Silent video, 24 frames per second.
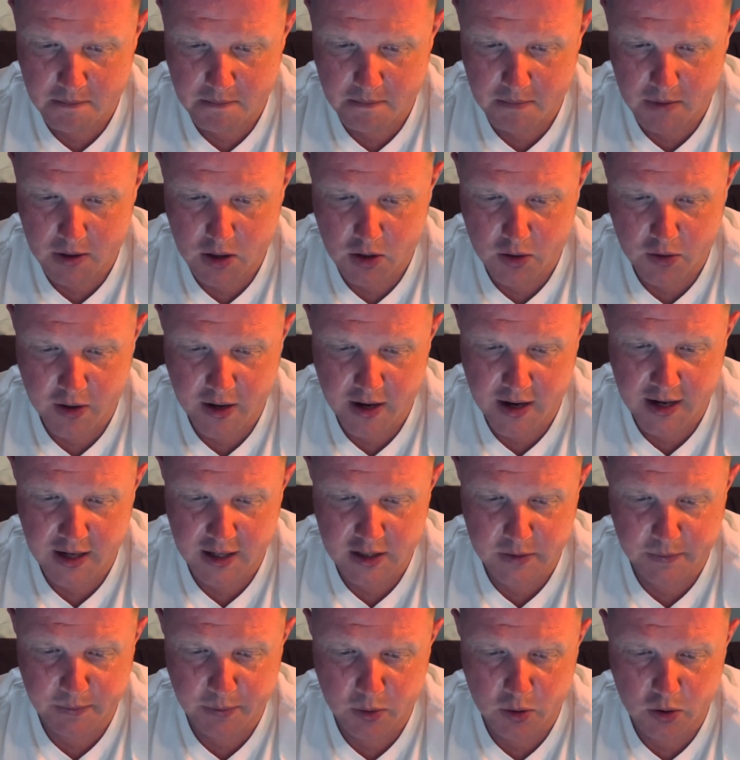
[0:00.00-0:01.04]
Craig has
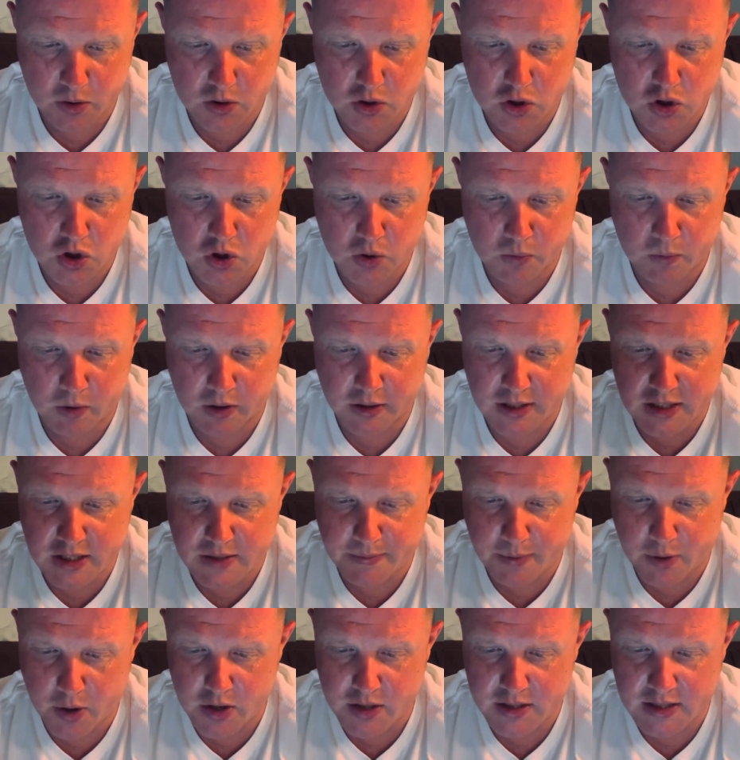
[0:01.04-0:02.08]
put, somewhat
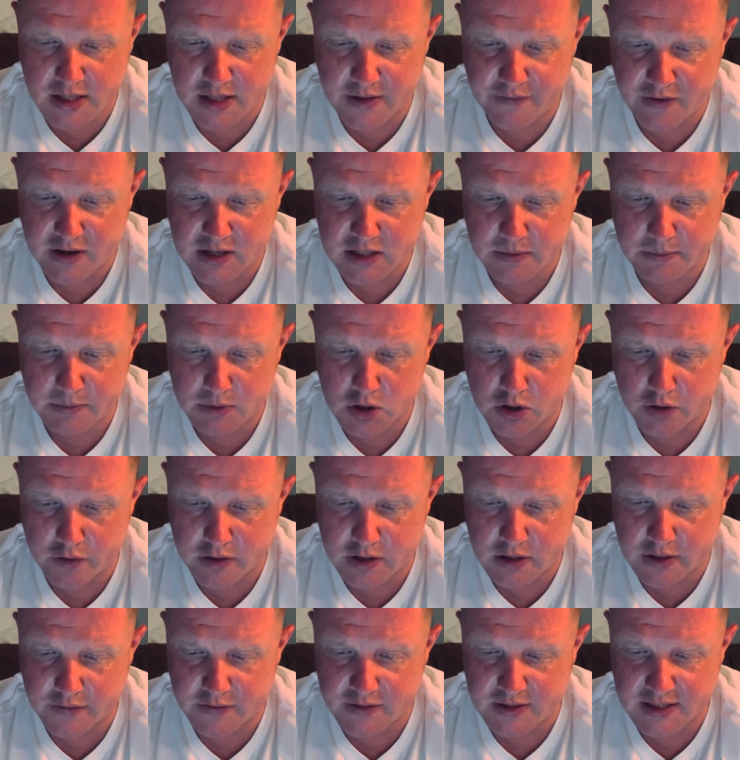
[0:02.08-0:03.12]
disappointing. The vast majority
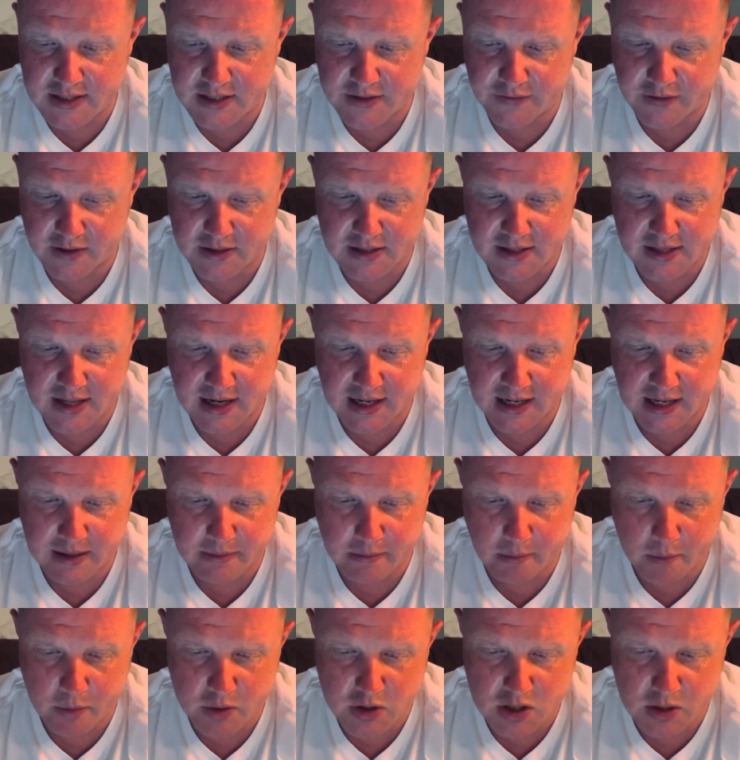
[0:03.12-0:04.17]
of City fans thank him and
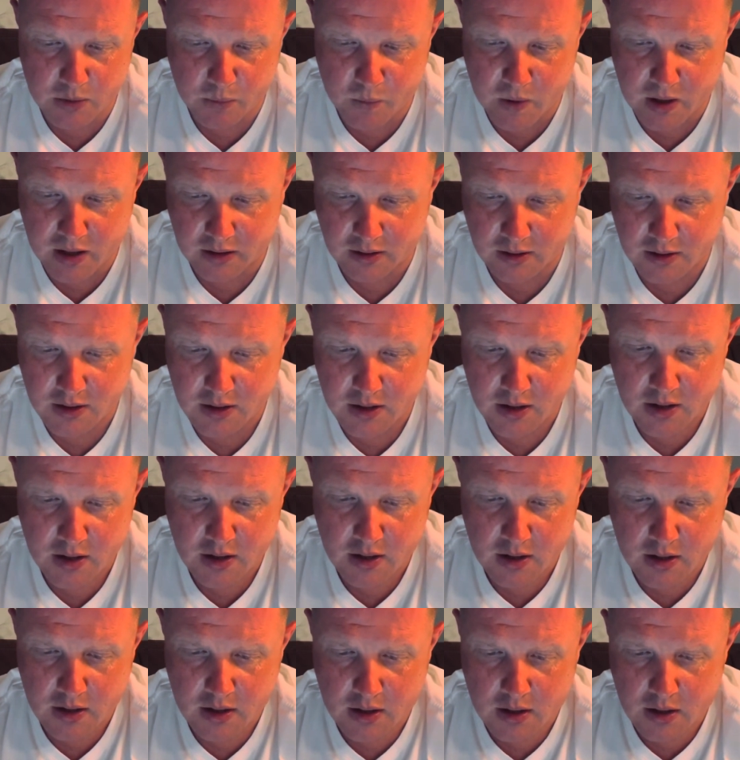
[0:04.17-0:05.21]
wish him well.
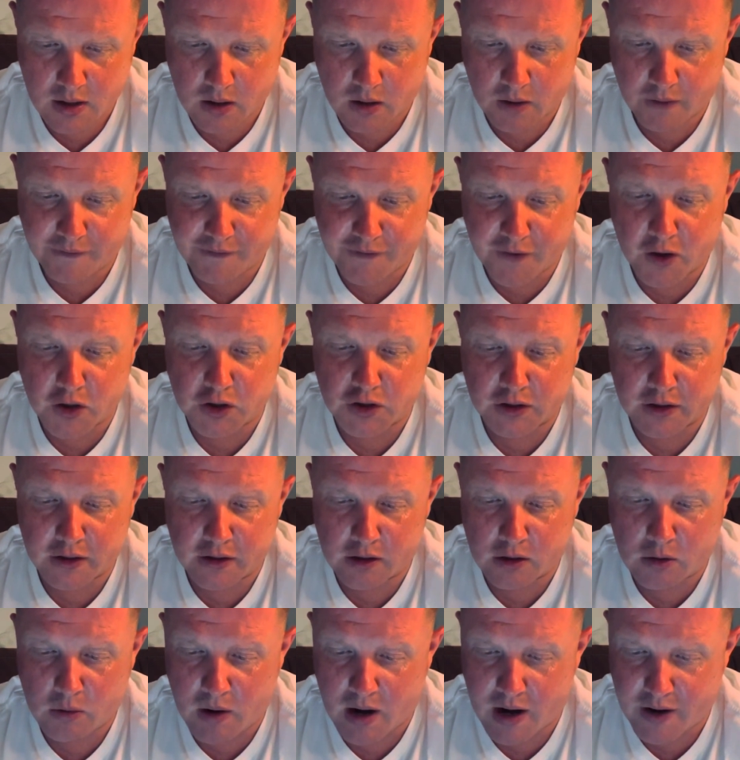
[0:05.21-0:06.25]
Unfortunately, there are
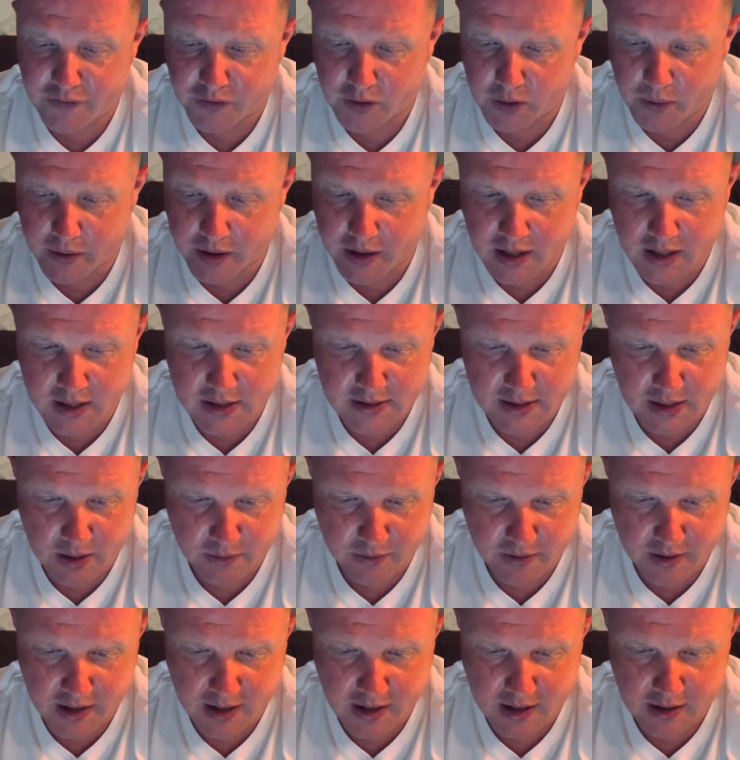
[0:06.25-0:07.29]
quite a few haters out
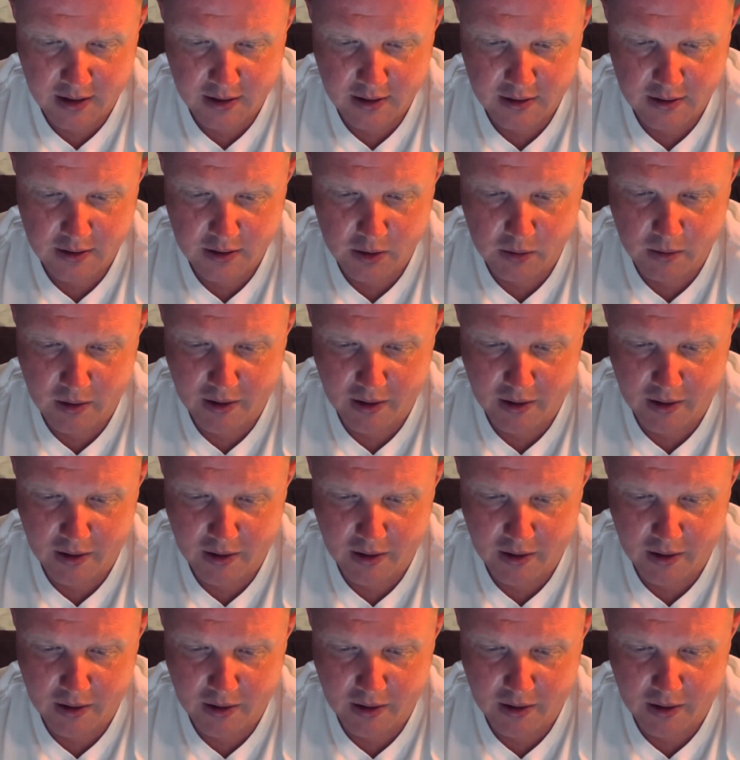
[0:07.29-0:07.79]
there who are